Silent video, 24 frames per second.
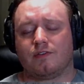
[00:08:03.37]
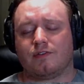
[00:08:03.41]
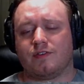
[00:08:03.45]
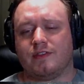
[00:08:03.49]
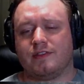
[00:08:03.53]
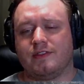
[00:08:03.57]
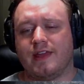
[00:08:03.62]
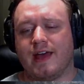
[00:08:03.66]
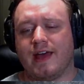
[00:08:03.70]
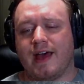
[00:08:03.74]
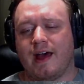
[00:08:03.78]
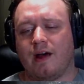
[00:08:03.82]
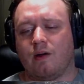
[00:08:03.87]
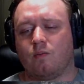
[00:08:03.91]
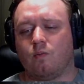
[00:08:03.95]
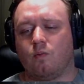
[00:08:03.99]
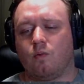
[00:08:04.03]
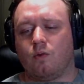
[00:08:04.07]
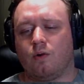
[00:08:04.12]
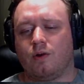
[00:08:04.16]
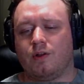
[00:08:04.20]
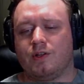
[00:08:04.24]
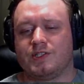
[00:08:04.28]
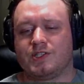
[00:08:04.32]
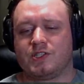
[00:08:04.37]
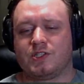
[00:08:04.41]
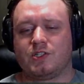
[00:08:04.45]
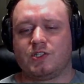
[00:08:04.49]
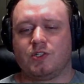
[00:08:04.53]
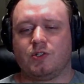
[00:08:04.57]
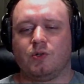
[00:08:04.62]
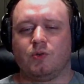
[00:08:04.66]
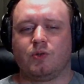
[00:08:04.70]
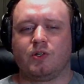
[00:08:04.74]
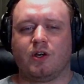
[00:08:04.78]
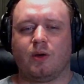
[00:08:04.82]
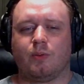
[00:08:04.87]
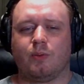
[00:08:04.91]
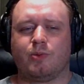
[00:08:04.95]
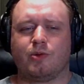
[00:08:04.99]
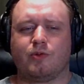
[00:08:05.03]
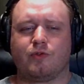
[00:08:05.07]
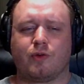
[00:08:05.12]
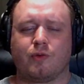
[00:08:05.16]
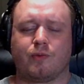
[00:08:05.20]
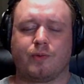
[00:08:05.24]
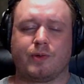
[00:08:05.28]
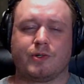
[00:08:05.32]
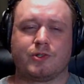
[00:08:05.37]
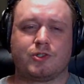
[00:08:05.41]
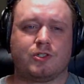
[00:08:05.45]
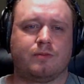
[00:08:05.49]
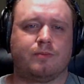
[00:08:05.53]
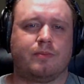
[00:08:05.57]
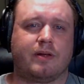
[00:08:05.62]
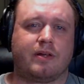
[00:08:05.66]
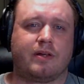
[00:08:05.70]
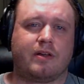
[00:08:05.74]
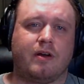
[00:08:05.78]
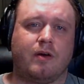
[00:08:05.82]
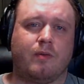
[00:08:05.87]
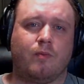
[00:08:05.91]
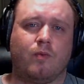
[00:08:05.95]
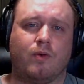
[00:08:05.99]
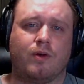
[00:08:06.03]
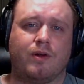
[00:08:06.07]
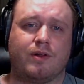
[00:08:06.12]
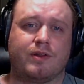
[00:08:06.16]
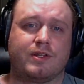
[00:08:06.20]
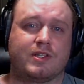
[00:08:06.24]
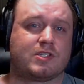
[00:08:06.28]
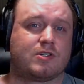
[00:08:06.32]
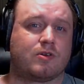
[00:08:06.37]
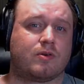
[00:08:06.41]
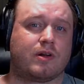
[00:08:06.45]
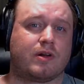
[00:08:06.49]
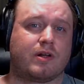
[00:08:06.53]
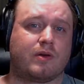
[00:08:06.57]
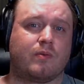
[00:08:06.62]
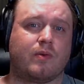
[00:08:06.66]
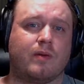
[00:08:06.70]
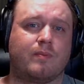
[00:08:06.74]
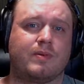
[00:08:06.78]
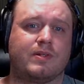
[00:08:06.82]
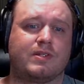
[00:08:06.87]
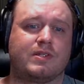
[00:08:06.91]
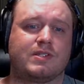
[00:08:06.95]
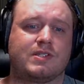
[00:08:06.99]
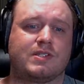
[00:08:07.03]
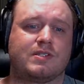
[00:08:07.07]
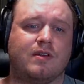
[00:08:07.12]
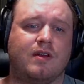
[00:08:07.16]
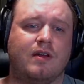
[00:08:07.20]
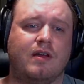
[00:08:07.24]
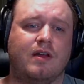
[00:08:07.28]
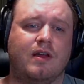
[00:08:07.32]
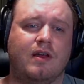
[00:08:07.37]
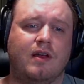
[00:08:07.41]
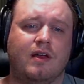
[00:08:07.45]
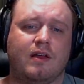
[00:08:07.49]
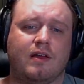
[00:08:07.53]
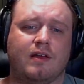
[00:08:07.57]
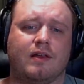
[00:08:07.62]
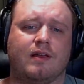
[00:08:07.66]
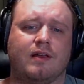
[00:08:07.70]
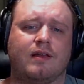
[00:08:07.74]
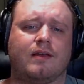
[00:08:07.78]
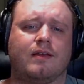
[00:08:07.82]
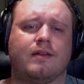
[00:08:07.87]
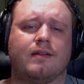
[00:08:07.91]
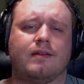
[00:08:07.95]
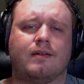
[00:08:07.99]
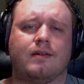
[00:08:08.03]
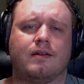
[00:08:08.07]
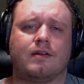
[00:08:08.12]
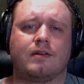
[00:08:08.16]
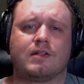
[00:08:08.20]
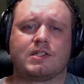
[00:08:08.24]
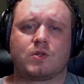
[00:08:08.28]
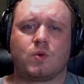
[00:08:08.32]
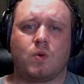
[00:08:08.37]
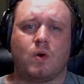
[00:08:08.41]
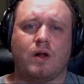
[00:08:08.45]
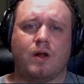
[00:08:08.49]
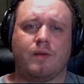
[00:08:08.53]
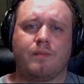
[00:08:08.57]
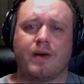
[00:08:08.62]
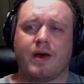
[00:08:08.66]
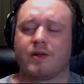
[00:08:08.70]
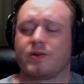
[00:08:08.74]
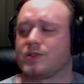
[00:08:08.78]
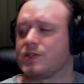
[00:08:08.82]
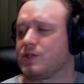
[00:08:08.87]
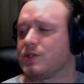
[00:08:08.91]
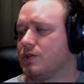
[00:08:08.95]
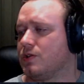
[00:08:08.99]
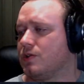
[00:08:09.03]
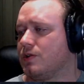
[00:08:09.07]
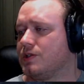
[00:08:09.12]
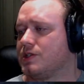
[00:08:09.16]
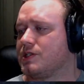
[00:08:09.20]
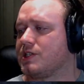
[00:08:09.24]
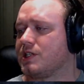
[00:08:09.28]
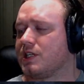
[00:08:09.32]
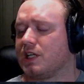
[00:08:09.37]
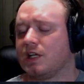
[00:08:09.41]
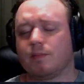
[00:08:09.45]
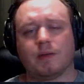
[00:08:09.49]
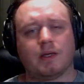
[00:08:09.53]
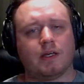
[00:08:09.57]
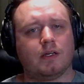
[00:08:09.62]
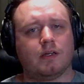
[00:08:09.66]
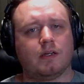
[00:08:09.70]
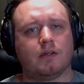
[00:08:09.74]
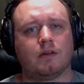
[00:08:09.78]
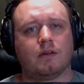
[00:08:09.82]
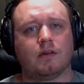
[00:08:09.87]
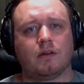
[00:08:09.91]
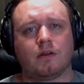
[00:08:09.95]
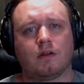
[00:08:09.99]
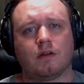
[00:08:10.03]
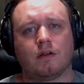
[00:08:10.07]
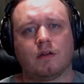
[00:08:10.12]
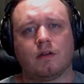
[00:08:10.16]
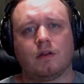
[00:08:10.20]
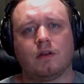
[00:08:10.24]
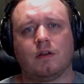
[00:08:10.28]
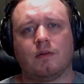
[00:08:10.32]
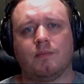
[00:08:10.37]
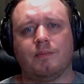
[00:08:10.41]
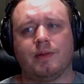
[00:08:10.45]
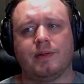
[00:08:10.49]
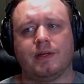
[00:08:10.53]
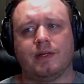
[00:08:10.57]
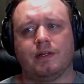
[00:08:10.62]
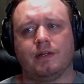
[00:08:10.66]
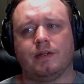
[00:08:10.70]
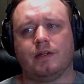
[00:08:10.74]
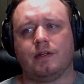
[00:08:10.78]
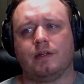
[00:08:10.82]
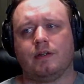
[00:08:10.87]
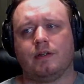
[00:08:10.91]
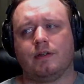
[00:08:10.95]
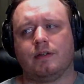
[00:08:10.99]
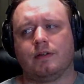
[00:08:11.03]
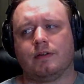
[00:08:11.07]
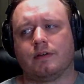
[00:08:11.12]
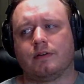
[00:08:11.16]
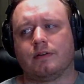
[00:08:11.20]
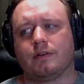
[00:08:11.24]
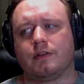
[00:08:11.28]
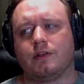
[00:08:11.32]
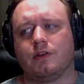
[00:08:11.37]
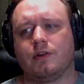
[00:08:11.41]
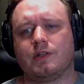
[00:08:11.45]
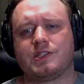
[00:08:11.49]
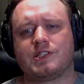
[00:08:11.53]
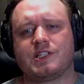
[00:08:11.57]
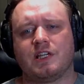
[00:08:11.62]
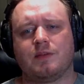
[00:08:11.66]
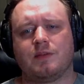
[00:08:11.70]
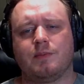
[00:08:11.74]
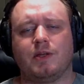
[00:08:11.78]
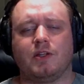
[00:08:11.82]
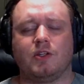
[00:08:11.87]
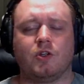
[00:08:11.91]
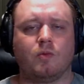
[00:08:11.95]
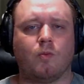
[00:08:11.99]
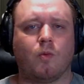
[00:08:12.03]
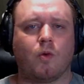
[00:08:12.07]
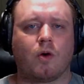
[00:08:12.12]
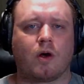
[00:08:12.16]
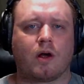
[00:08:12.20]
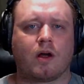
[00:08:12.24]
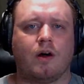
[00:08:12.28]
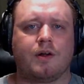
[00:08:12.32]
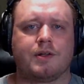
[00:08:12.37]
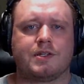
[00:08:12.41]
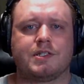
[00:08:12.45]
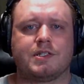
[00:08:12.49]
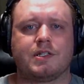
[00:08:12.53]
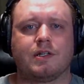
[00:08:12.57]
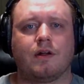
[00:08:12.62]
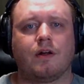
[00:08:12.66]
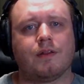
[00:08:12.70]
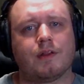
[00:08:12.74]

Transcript: that was to come to fruition and become one of the starting weapons in squad battles, you could see me do more content on